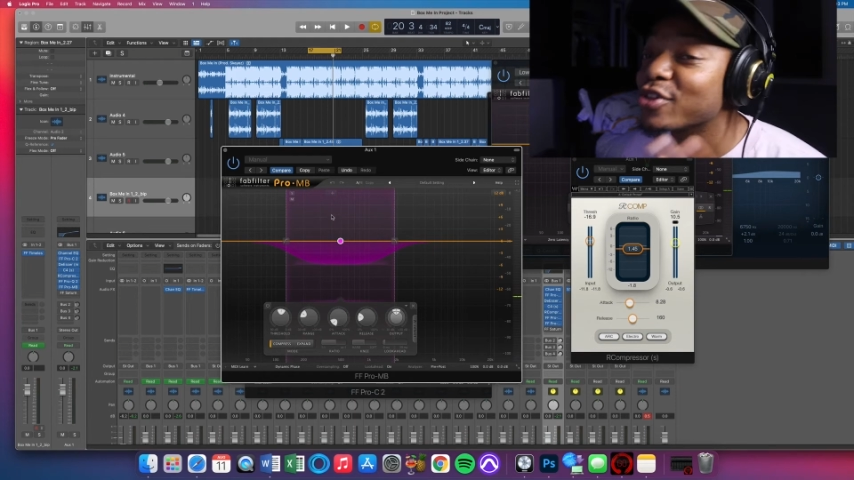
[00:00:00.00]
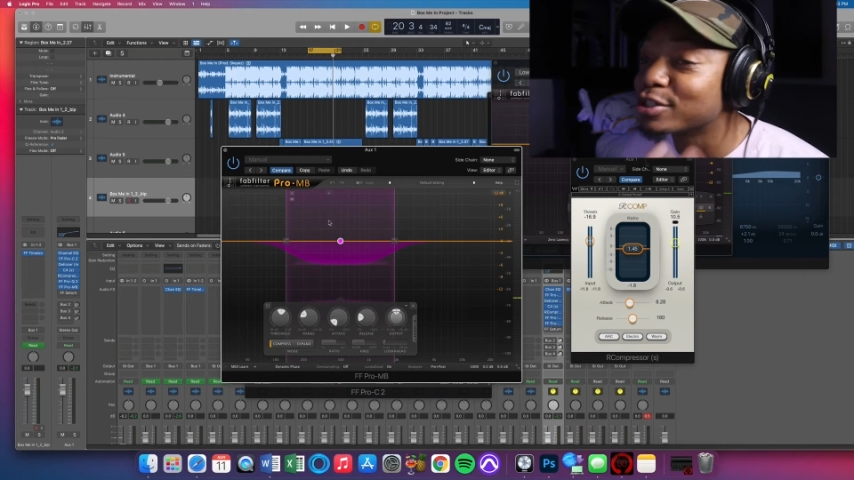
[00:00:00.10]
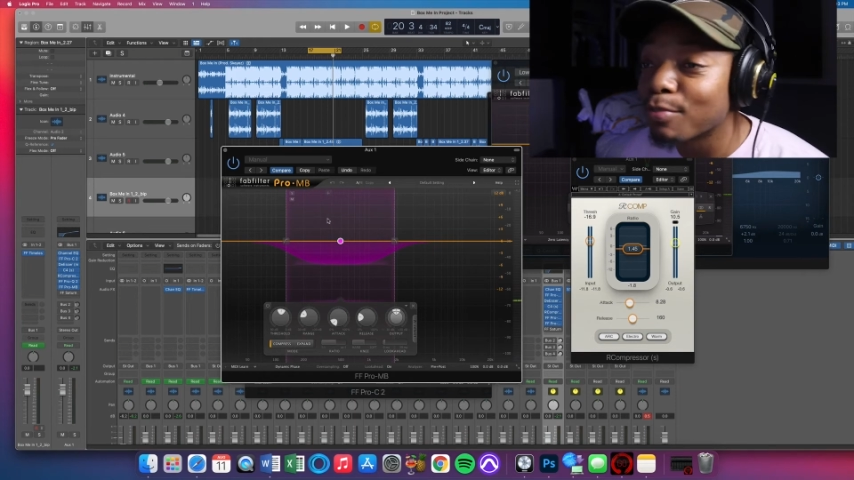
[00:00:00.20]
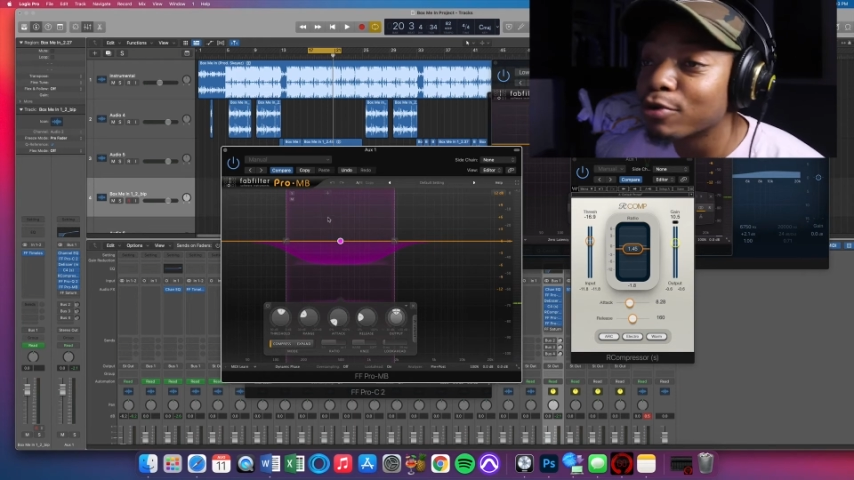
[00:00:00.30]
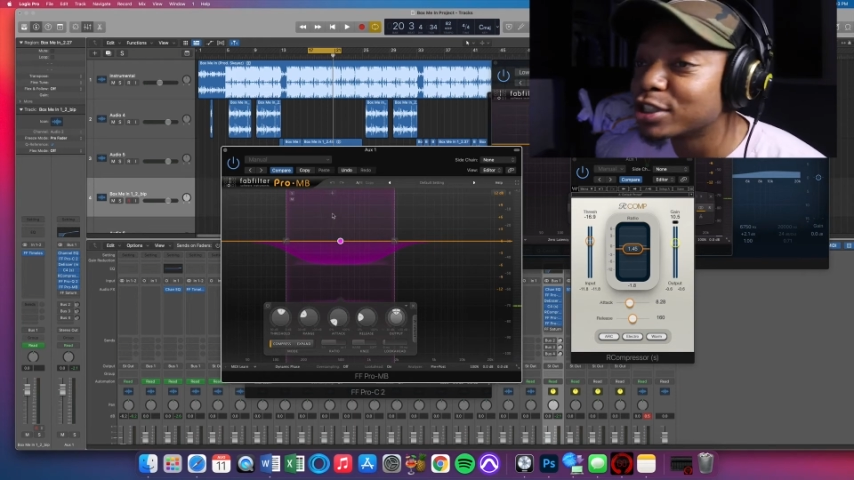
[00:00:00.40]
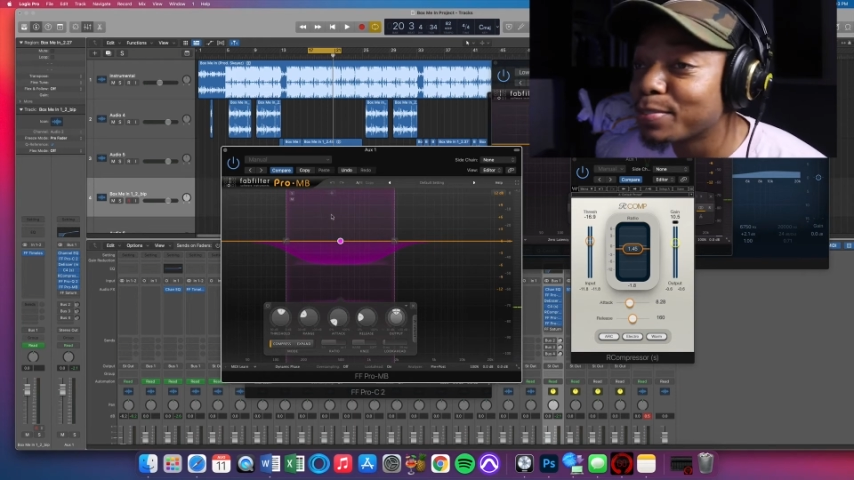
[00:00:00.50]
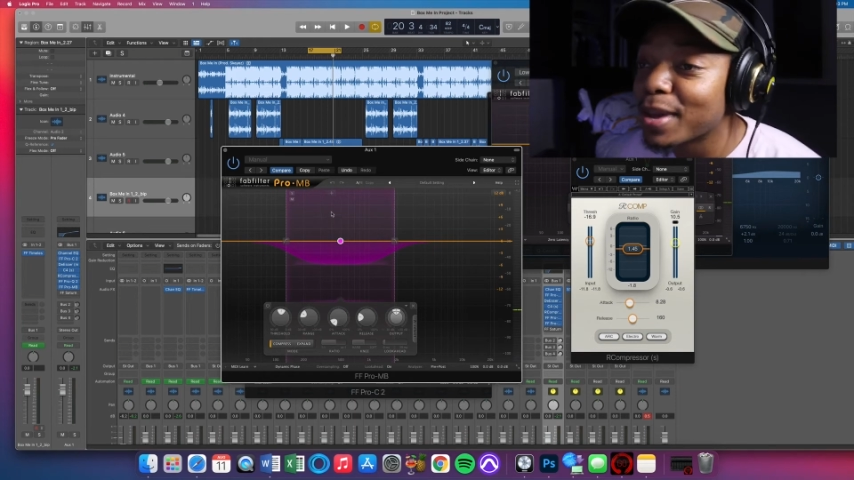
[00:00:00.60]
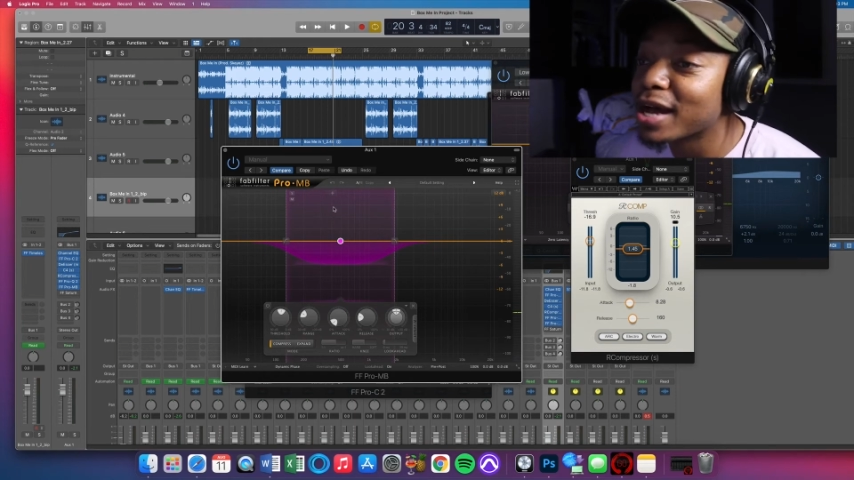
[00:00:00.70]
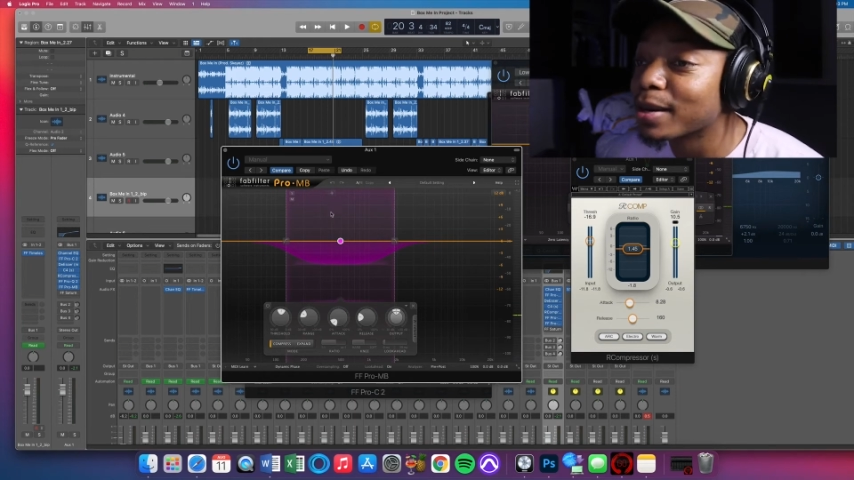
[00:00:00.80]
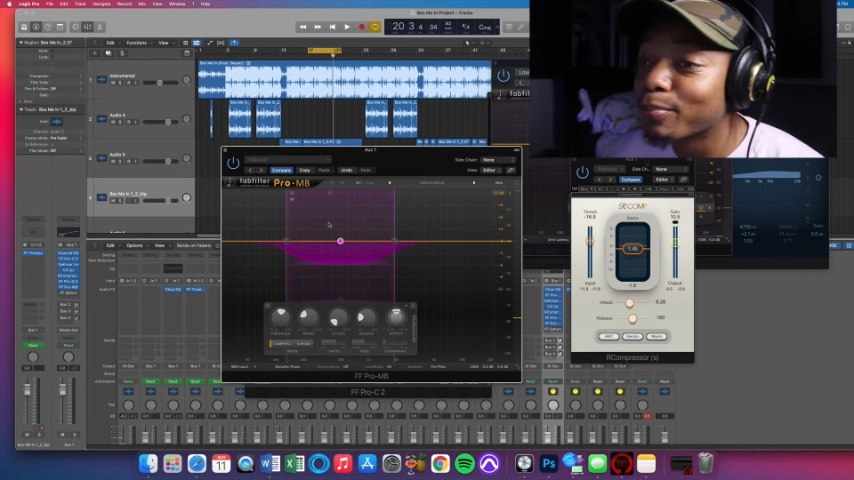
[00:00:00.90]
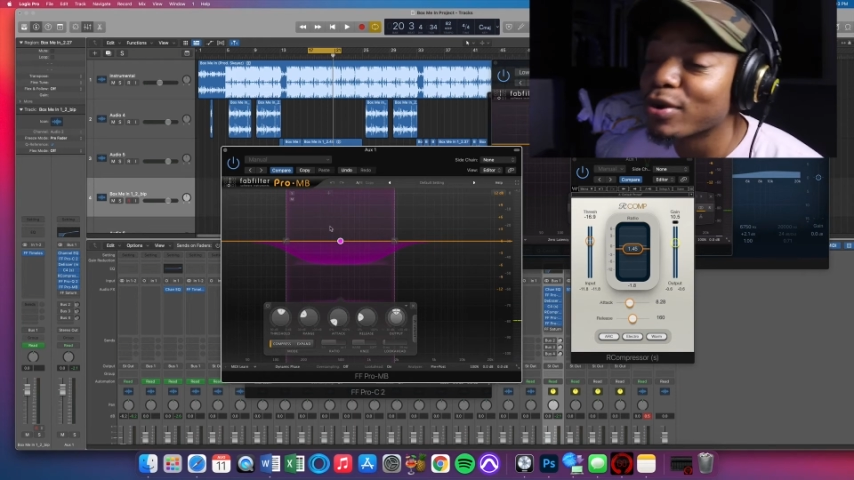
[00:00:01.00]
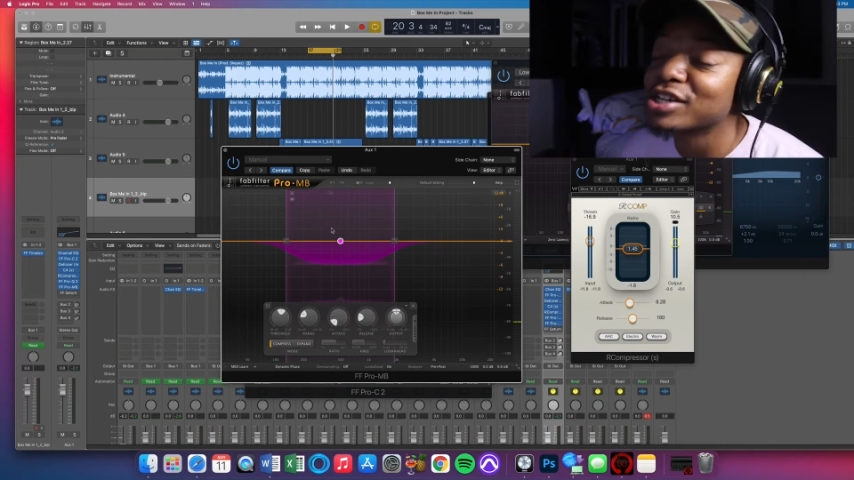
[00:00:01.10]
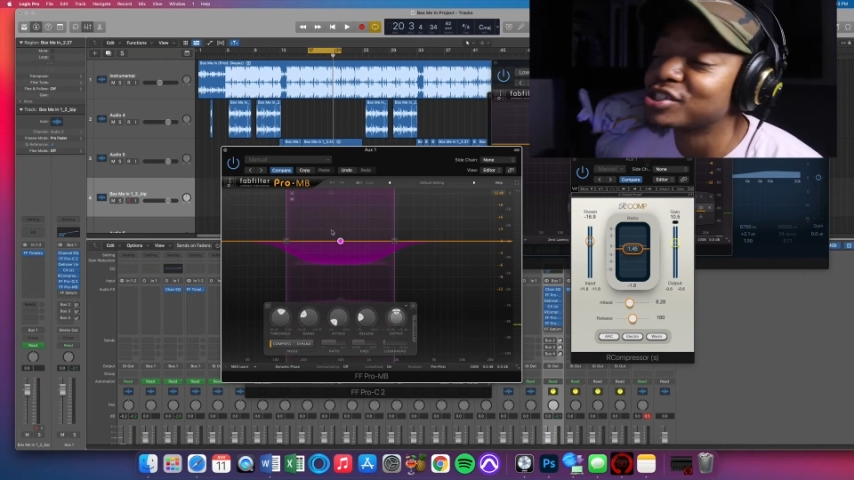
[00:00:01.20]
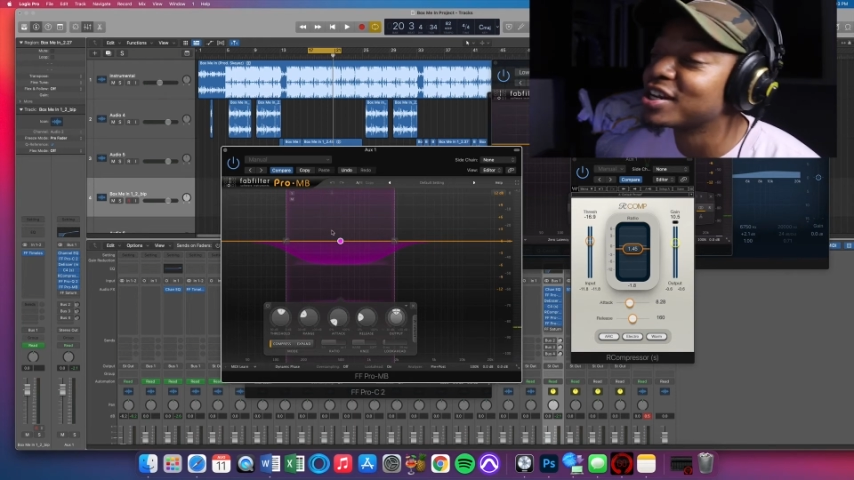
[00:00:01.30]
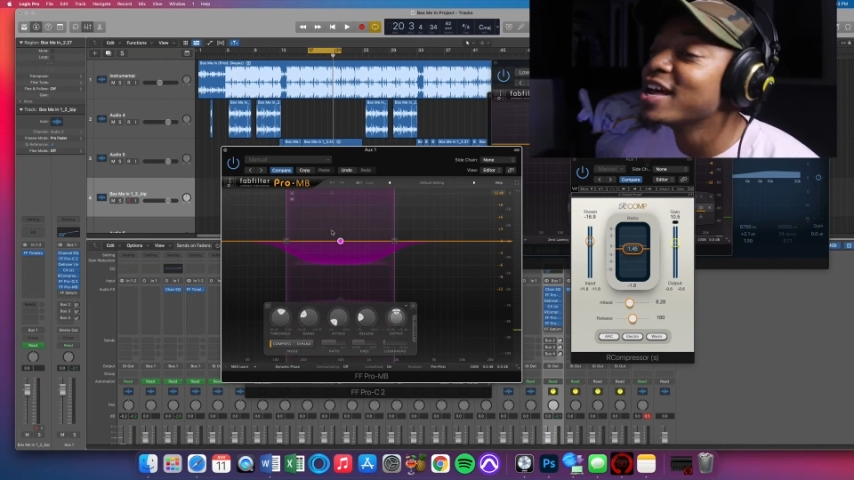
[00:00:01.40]
this multi-band
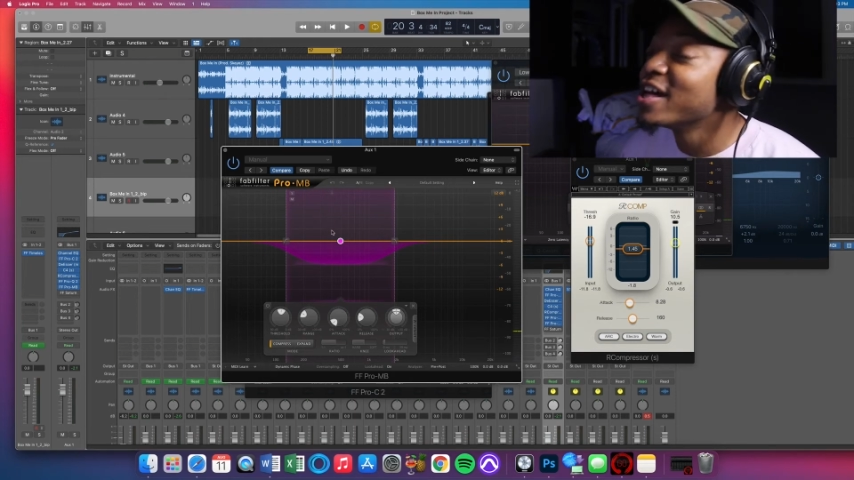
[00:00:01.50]
compression.